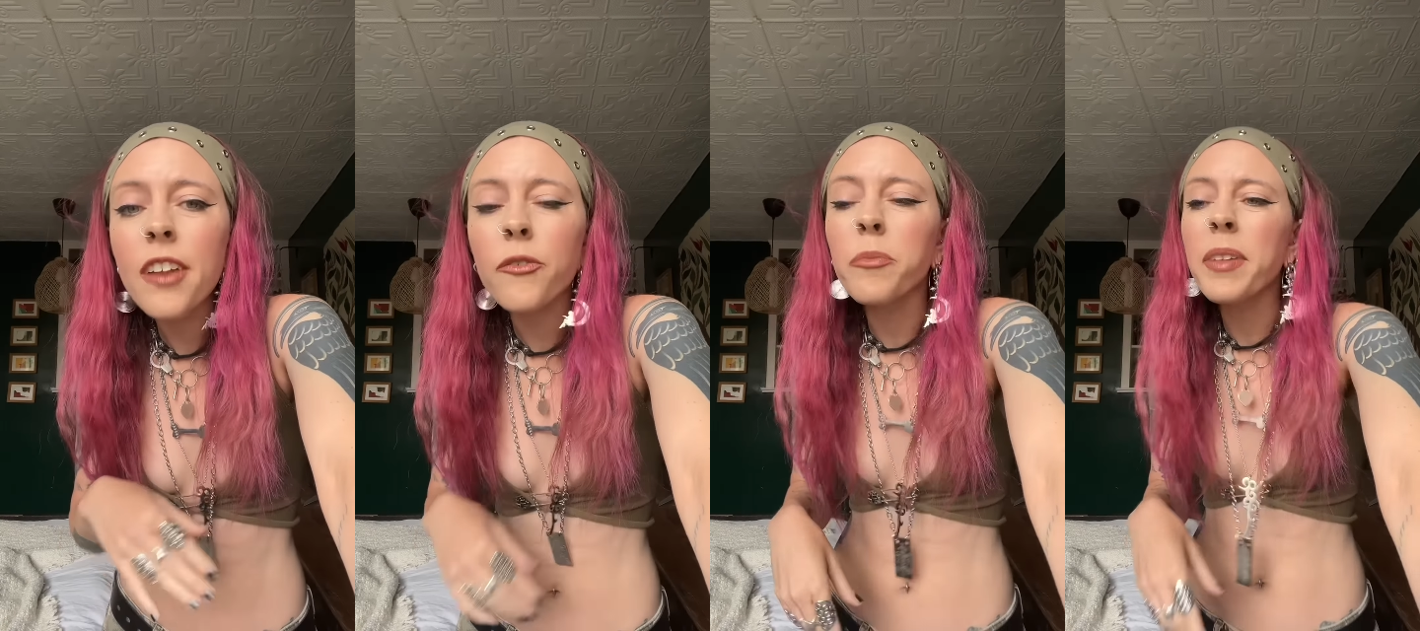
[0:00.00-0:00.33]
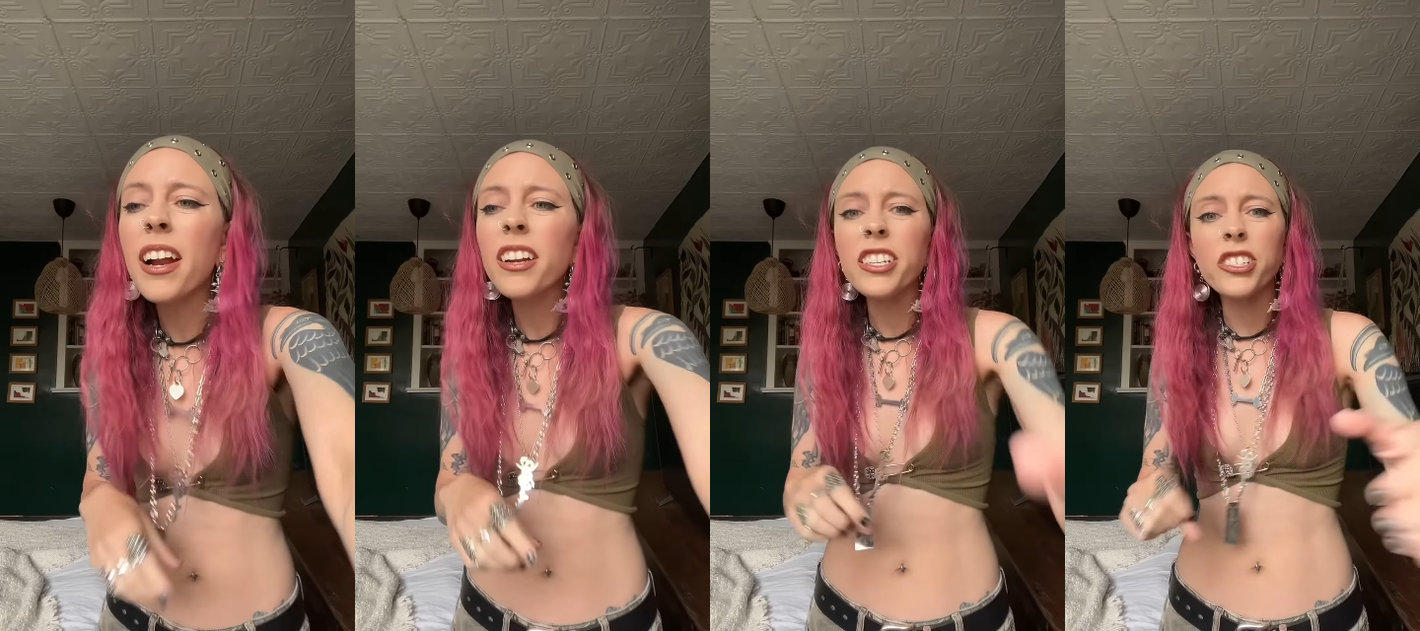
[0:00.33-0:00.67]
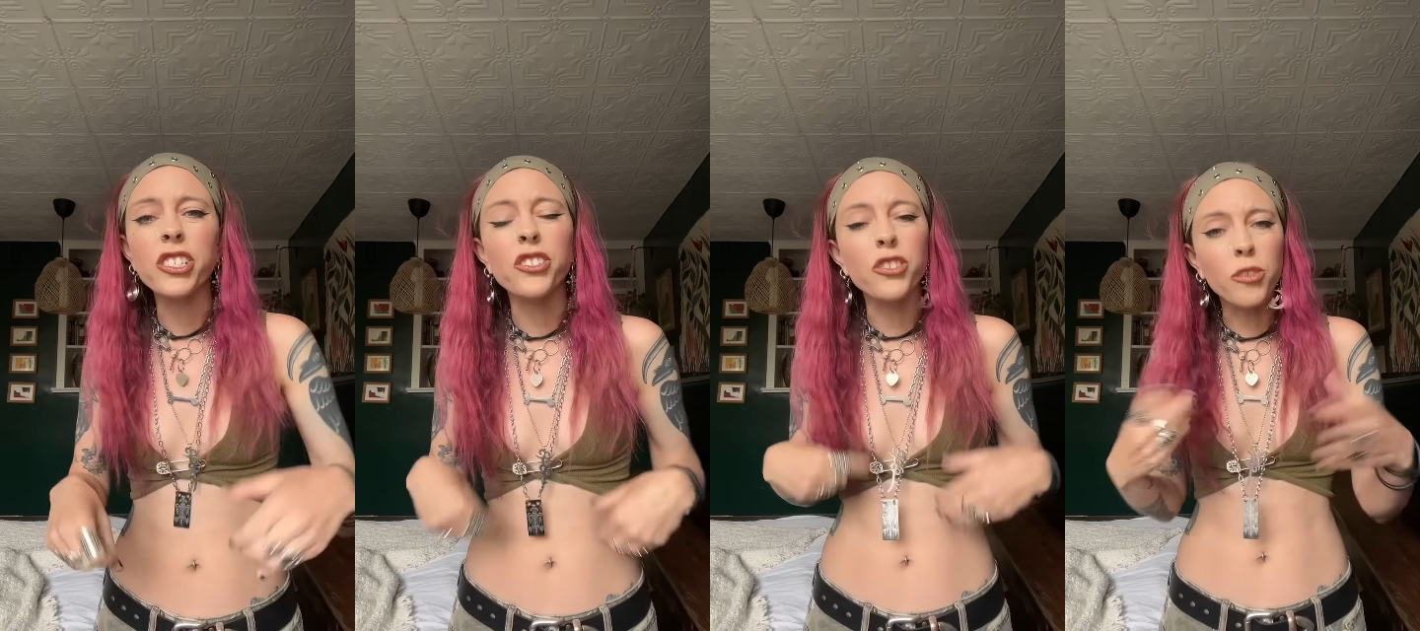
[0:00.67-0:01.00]
and from there you
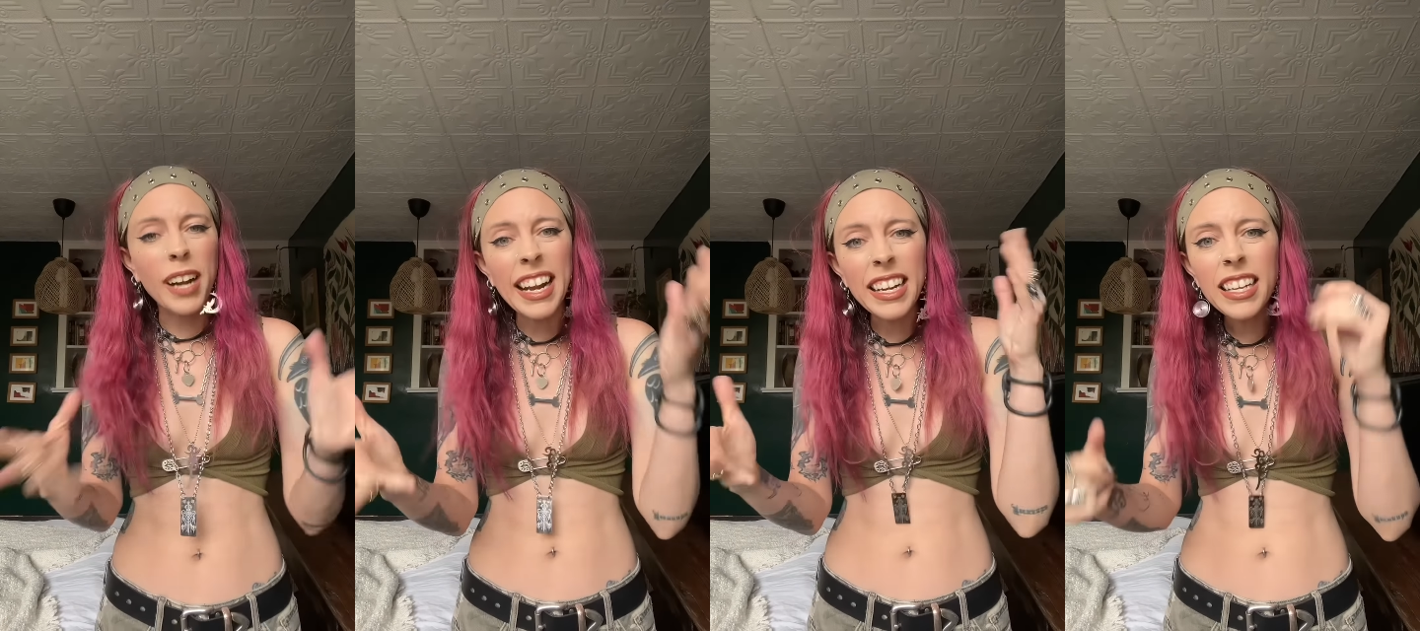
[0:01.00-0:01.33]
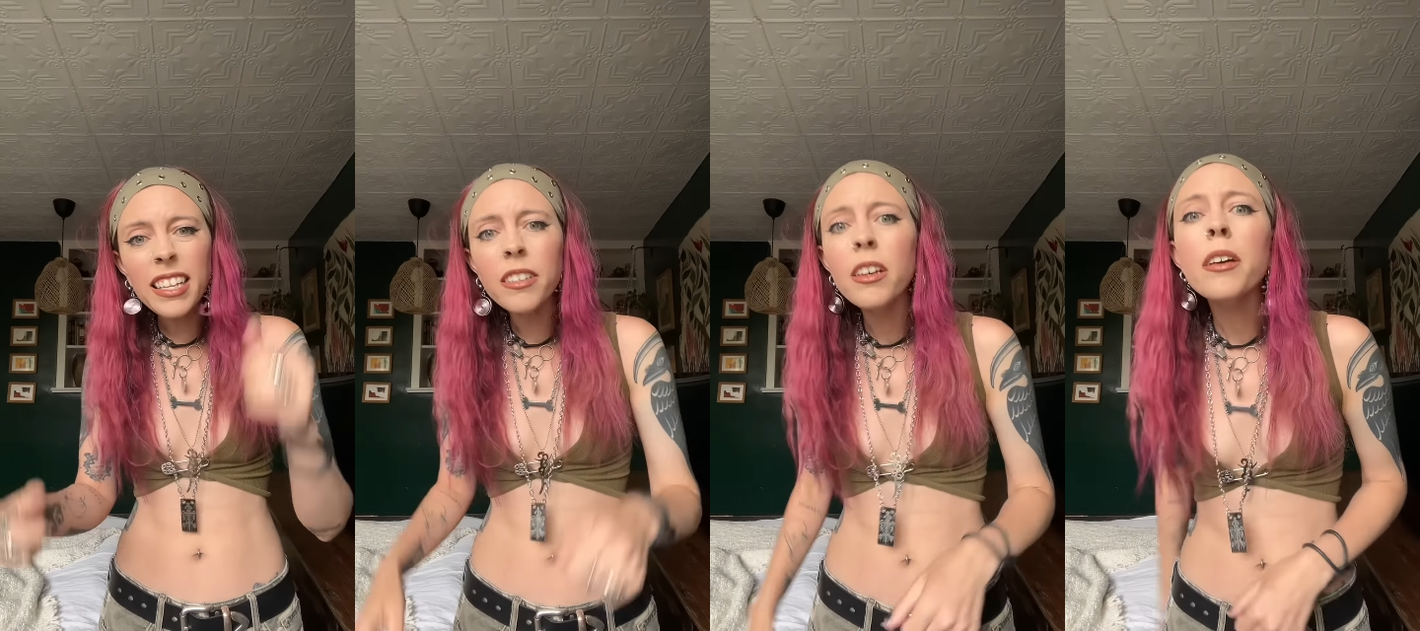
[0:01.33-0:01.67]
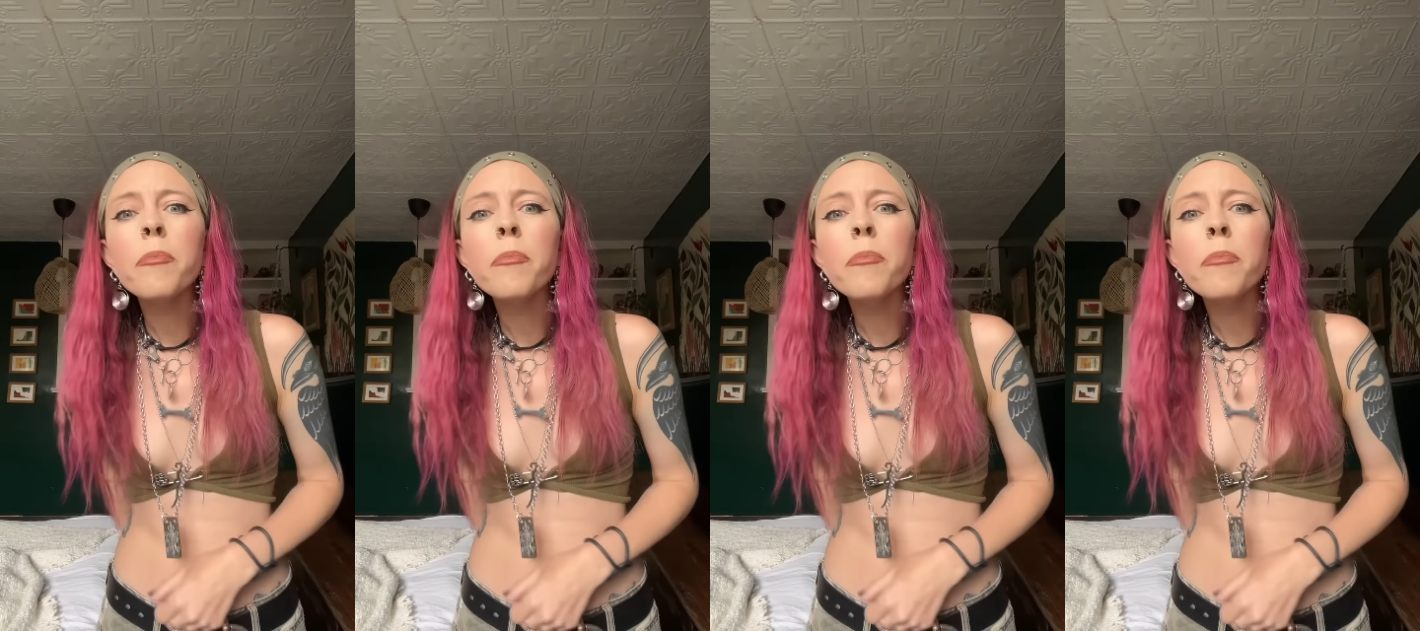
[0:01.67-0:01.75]
just drain it,